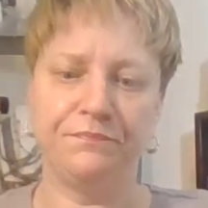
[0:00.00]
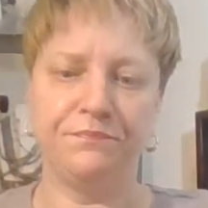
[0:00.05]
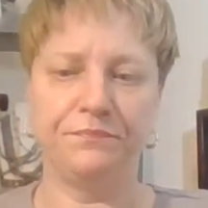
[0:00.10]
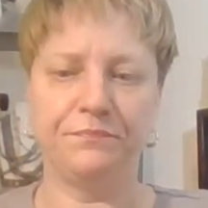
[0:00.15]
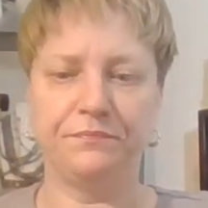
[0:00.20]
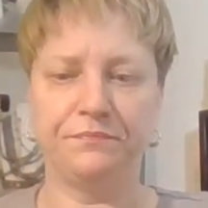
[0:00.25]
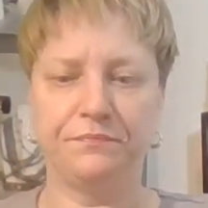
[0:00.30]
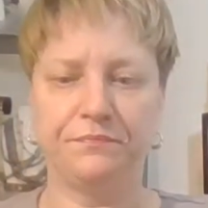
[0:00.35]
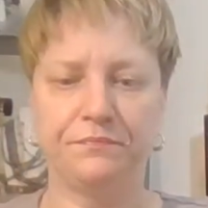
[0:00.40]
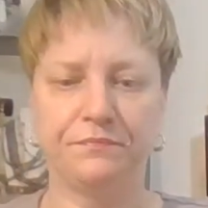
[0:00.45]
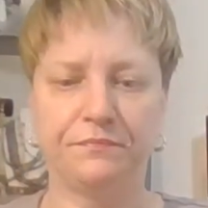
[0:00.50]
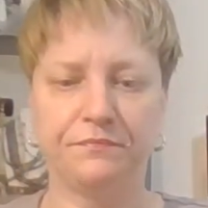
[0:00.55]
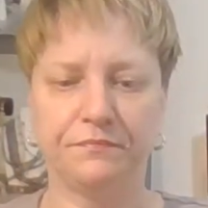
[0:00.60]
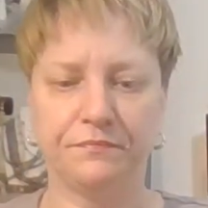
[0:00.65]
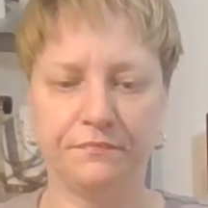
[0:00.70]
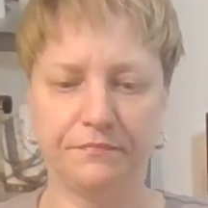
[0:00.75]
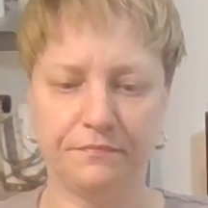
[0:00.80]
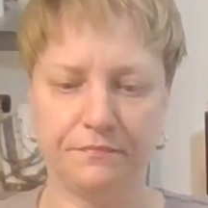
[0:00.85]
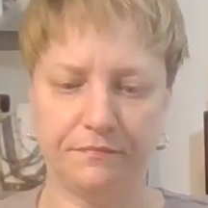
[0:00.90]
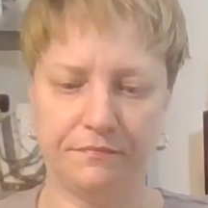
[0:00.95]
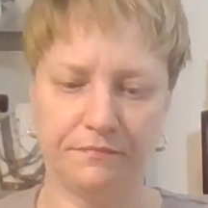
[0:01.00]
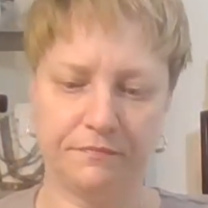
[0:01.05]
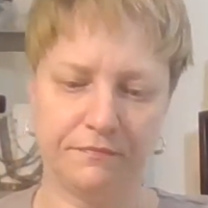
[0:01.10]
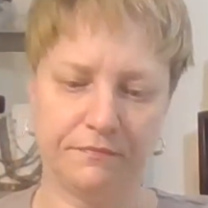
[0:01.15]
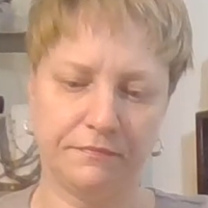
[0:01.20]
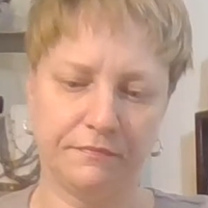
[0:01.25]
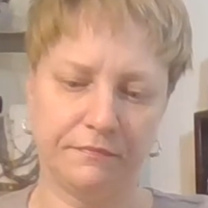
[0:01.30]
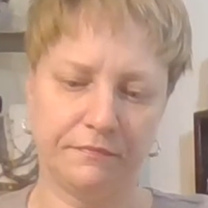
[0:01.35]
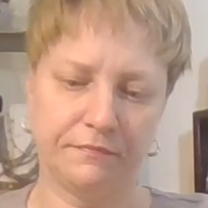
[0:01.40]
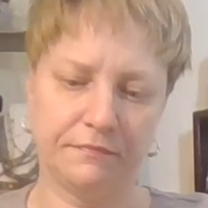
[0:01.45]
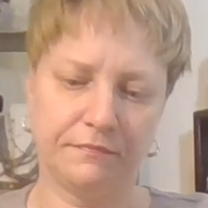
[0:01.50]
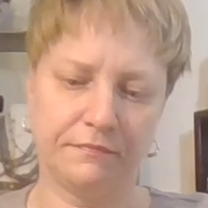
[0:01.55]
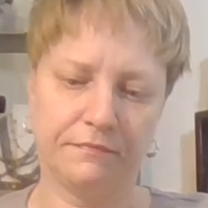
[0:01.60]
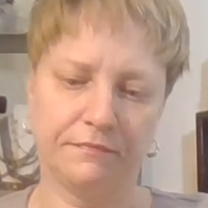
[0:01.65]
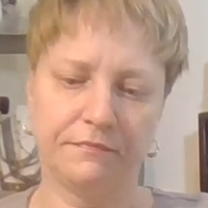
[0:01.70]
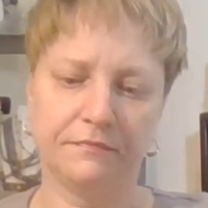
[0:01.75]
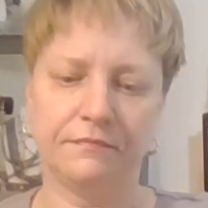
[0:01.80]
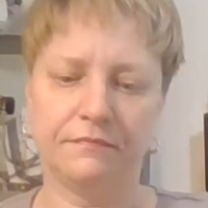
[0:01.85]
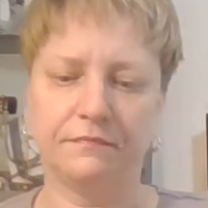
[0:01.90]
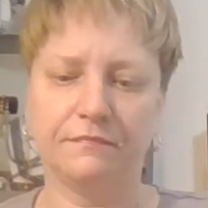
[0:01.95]

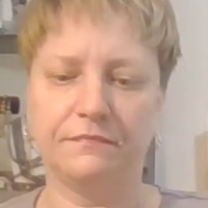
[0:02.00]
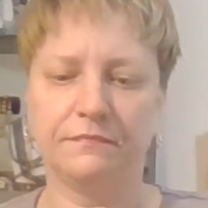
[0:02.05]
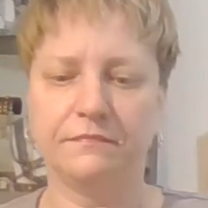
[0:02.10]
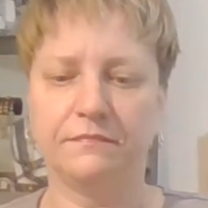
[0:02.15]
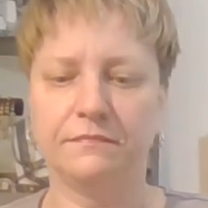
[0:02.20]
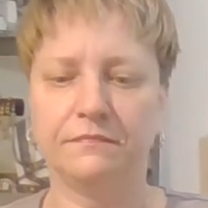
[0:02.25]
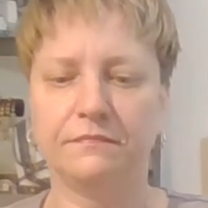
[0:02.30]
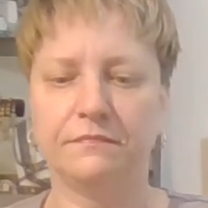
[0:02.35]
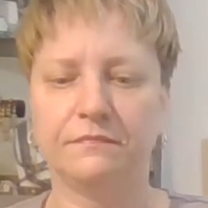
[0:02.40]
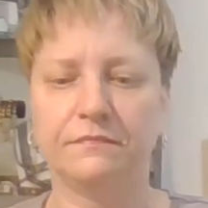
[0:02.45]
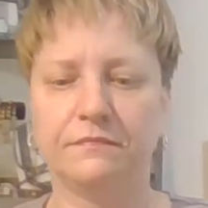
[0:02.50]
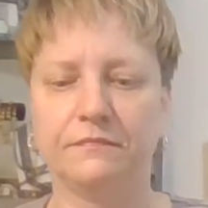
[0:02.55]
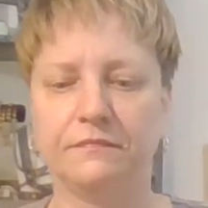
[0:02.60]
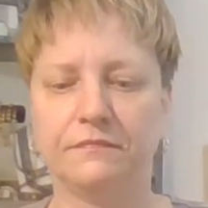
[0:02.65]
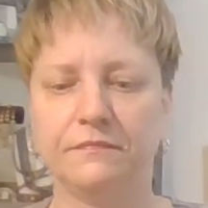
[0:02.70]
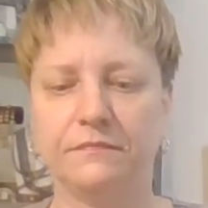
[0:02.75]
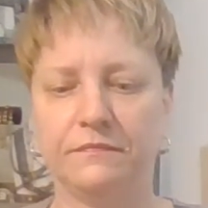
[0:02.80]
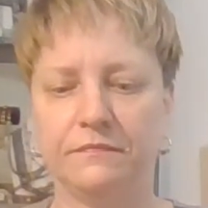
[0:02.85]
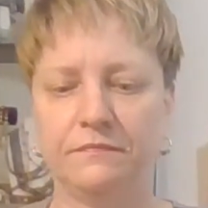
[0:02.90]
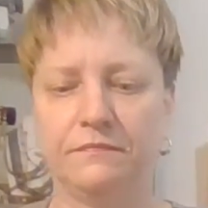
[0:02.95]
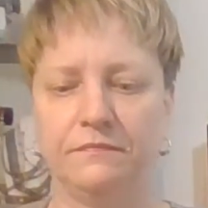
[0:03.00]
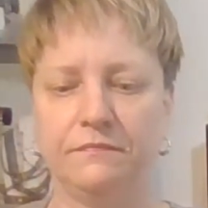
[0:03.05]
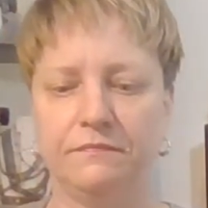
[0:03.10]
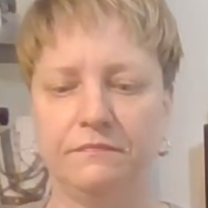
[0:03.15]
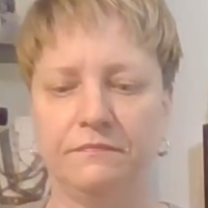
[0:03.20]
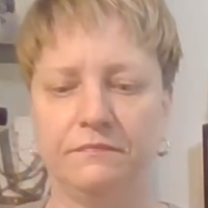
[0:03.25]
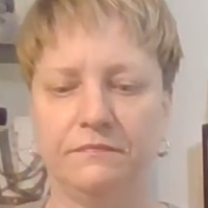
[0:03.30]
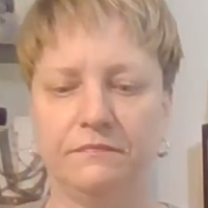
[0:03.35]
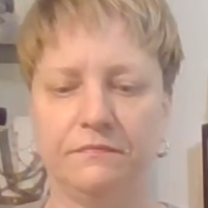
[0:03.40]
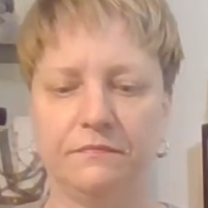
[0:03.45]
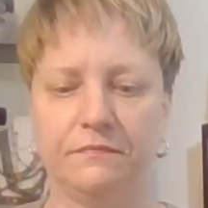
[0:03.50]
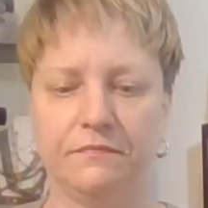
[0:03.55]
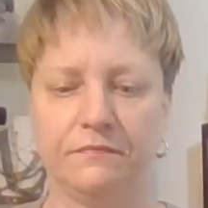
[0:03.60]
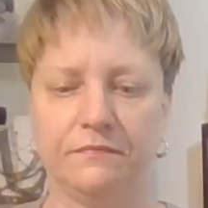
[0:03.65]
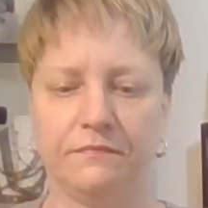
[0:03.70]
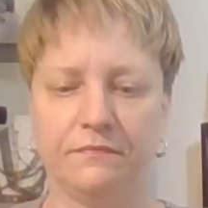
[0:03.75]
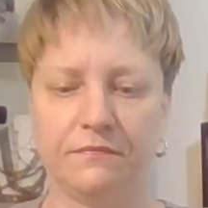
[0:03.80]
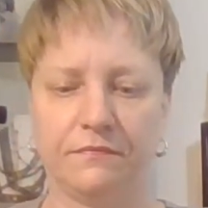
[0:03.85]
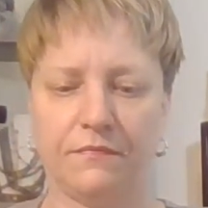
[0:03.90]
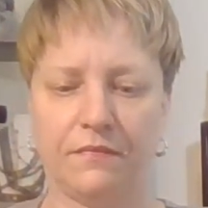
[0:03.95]

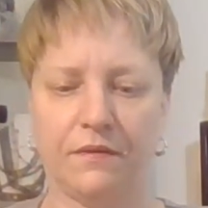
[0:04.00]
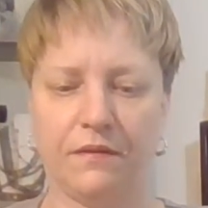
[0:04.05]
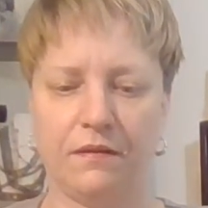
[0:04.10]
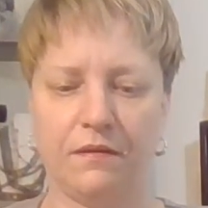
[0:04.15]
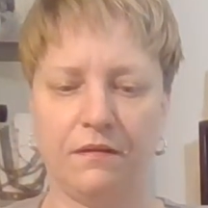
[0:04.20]
(no one is talking)